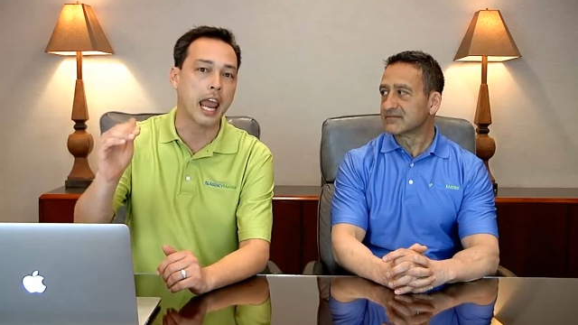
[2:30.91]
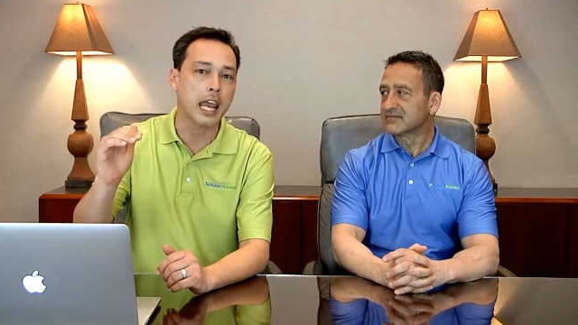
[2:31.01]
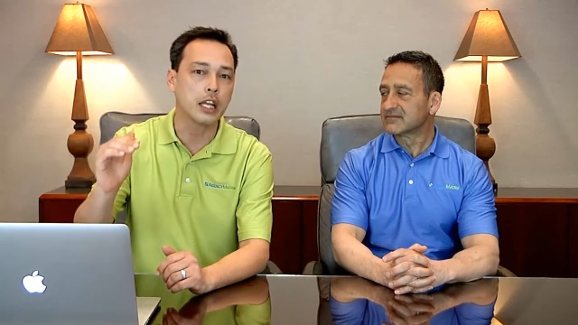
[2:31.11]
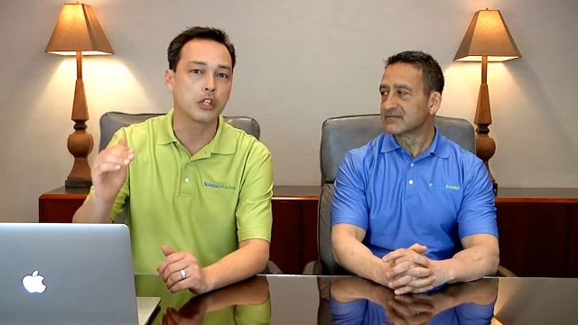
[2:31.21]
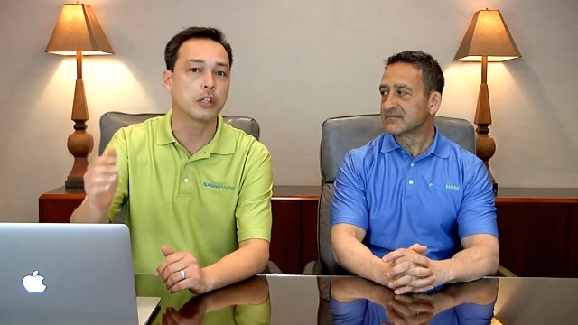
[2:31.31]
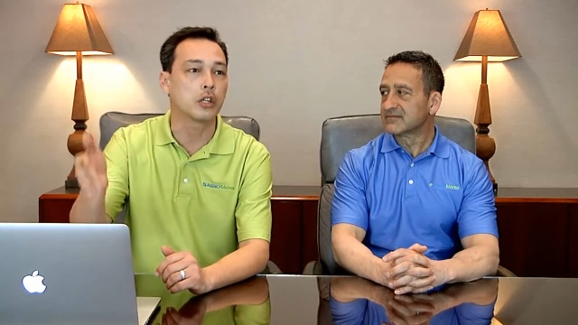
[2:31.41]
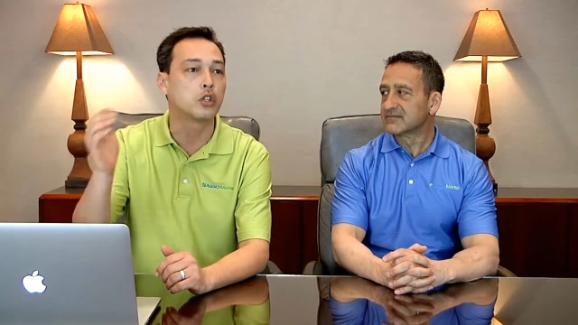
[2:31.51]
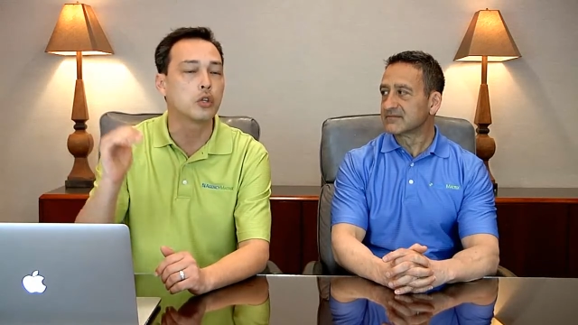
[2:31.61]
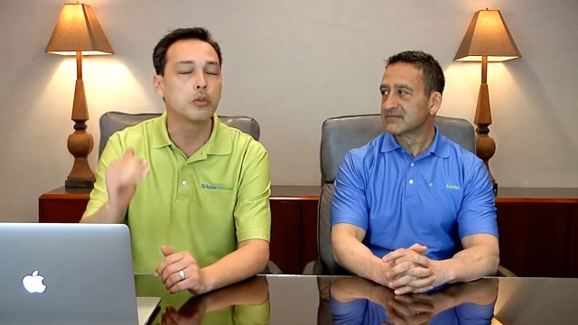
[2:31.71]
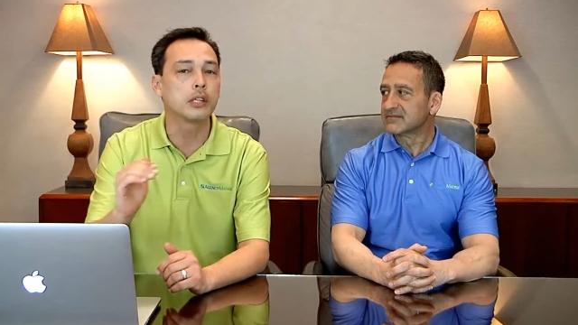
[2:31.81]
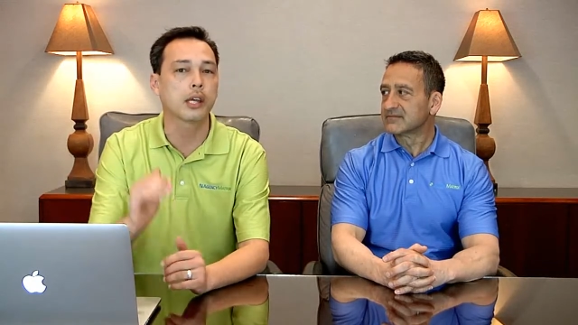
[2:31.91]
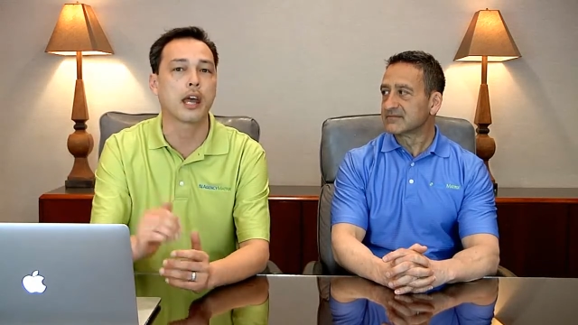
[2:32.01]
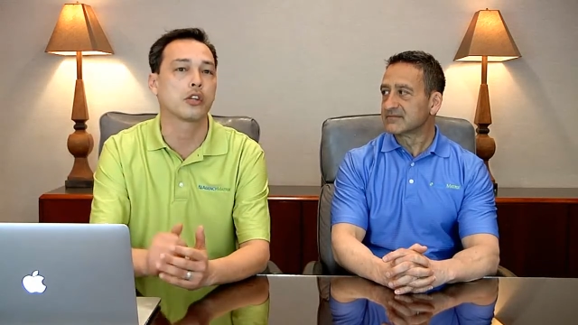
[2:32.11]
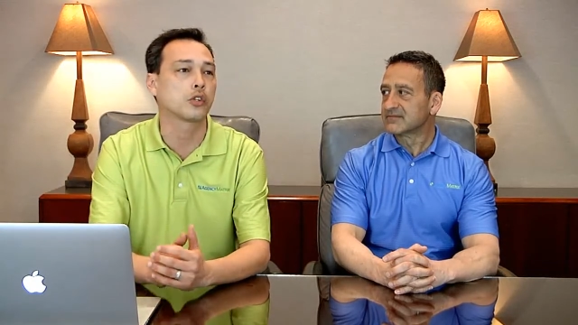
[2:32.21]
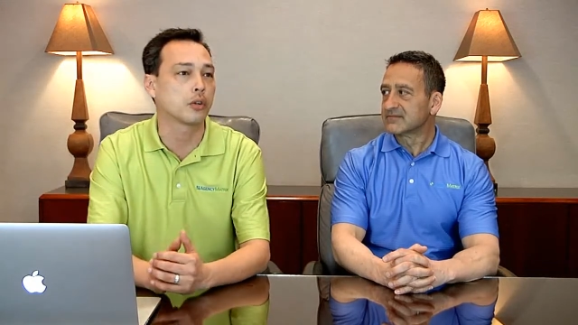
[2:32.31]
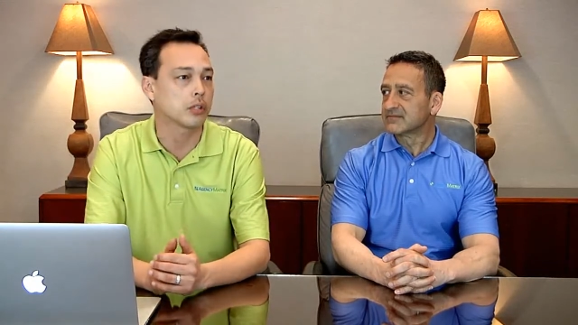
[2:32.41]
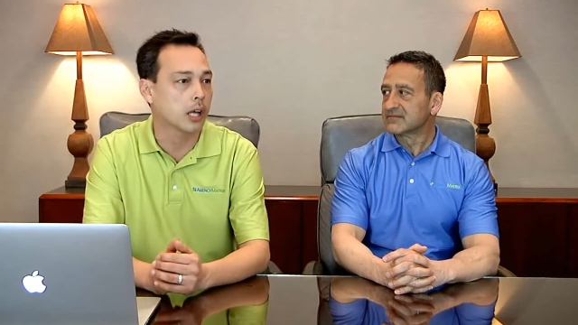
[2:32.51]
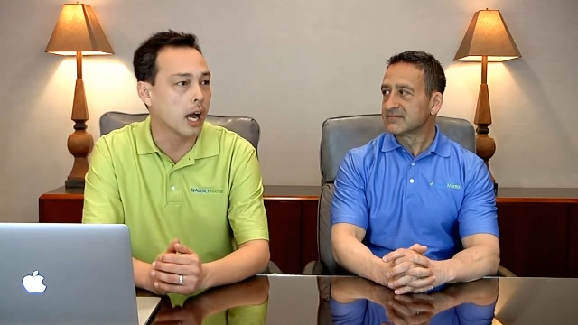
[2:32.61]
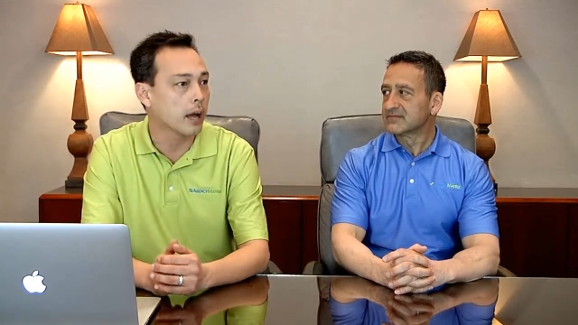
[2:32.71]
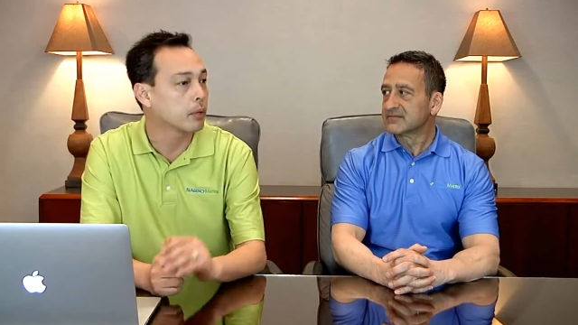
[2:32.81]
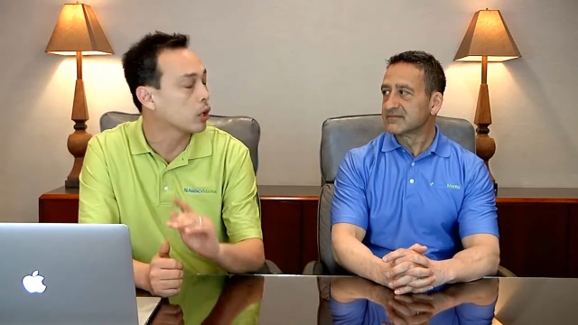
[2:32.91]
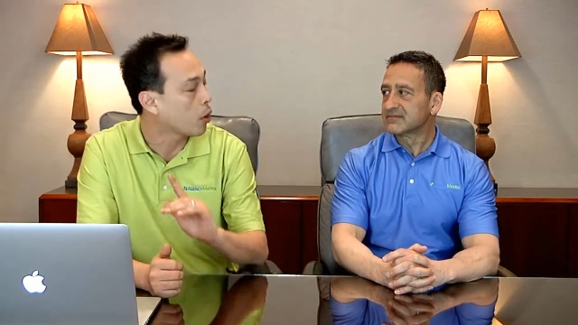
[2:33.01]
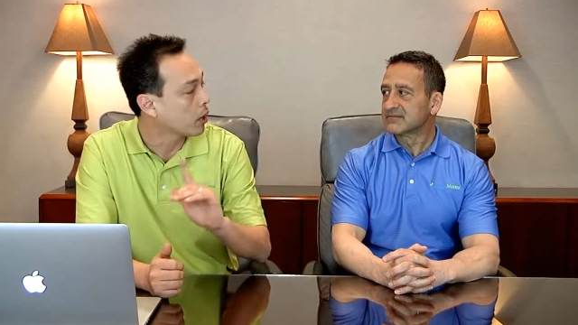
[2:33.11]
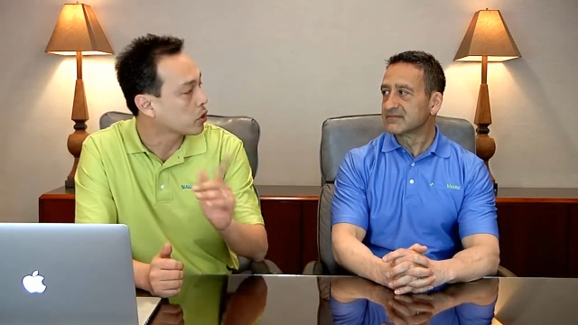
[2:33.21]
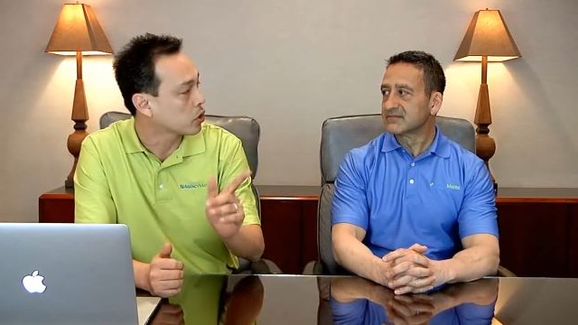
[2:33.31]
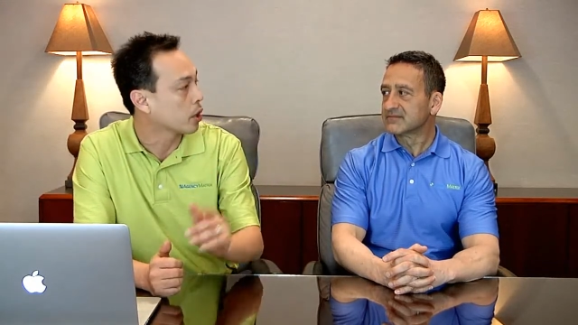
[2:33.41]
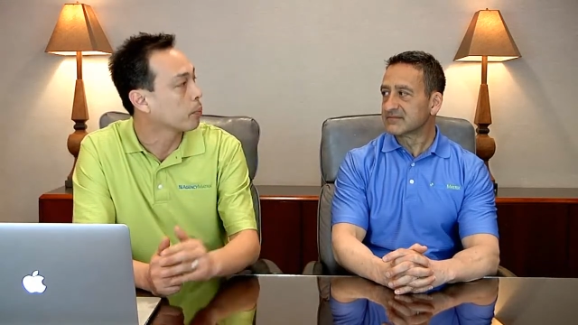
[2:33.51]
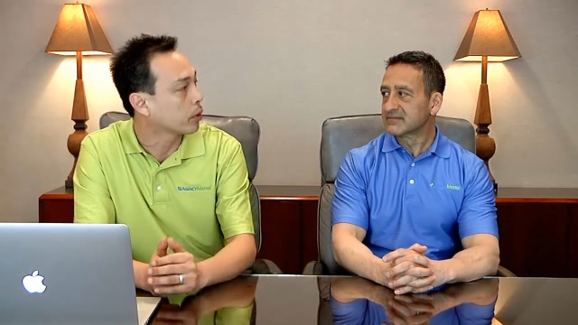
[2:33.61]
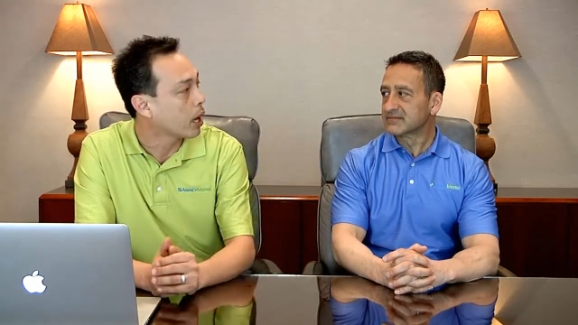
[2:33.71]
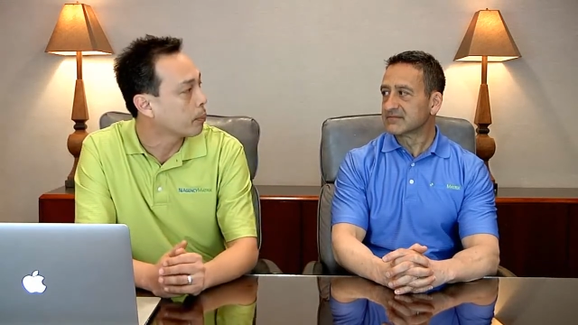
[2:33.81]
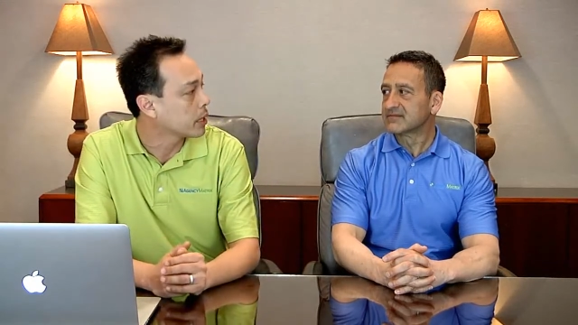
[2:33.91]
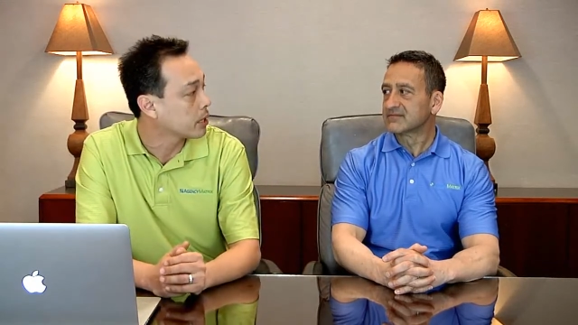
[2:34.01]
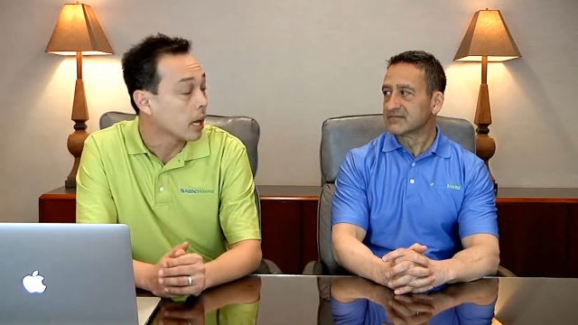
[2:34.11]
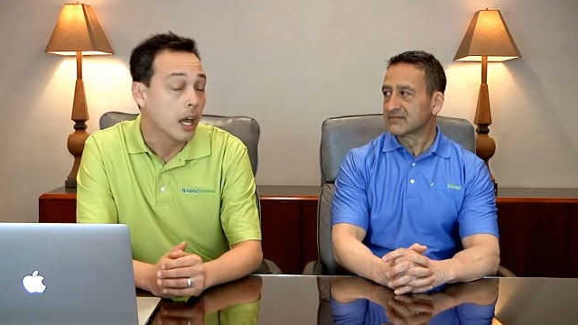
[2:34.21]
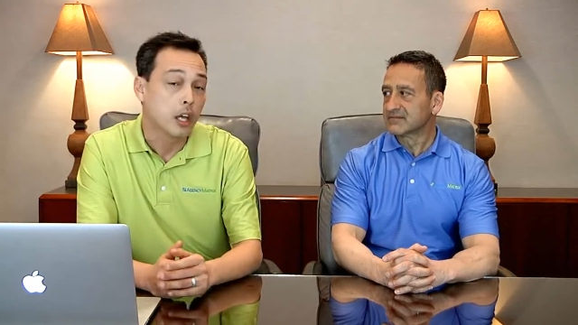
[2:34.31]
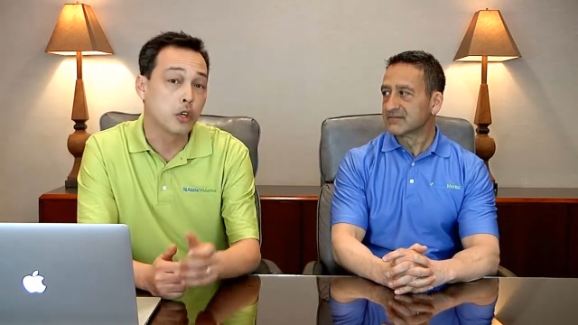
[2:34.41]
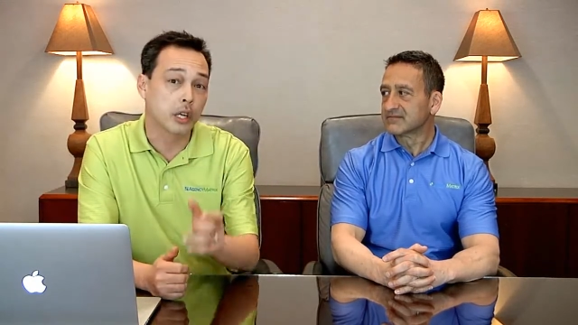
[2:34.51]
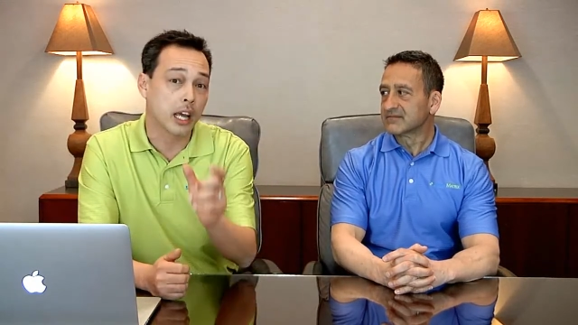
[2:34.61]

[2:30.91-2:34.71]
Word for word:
Speaker 1: agent to do this at a certain time to go out to certain properties. You can